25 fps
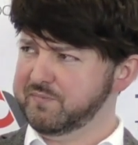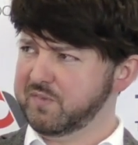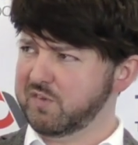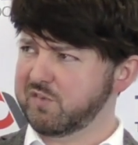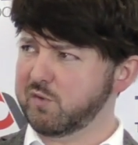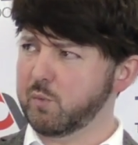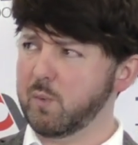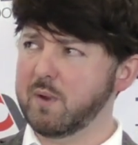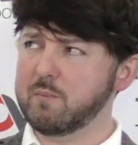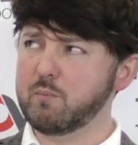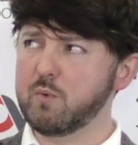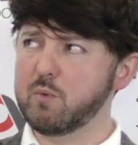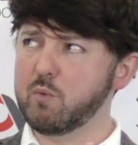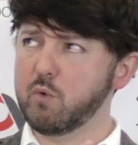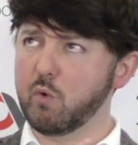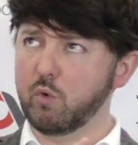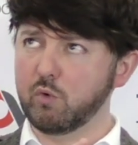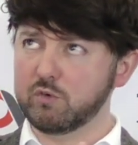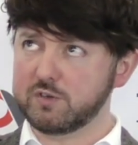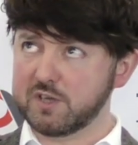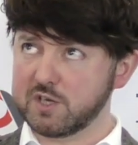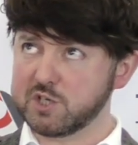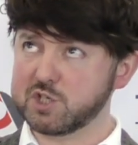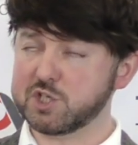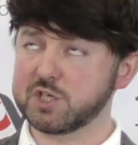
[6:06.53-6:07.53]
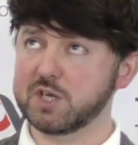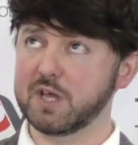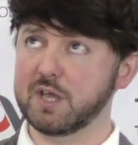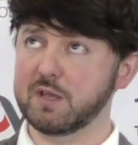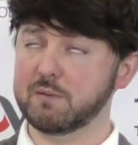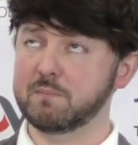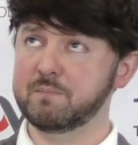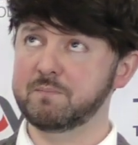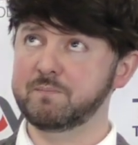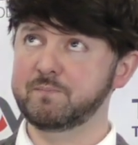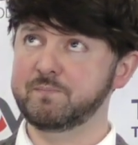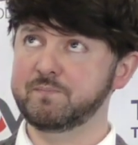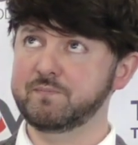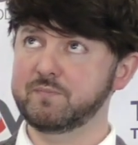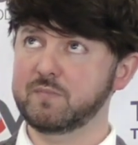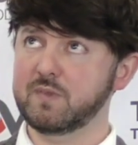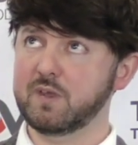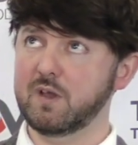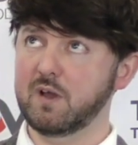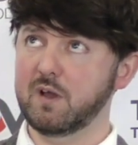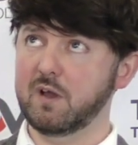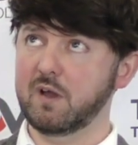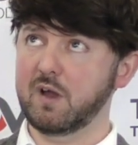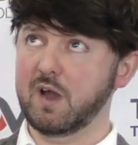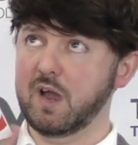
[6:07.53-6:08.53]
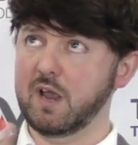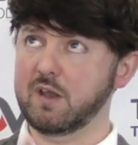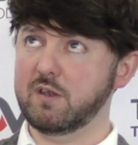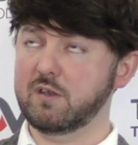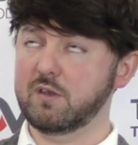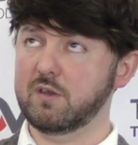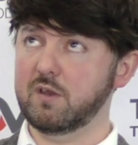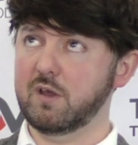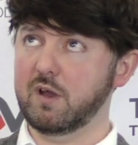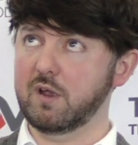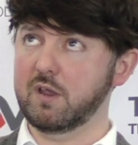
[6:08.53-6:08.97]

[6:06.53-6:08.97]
So when we were auditioning, I'd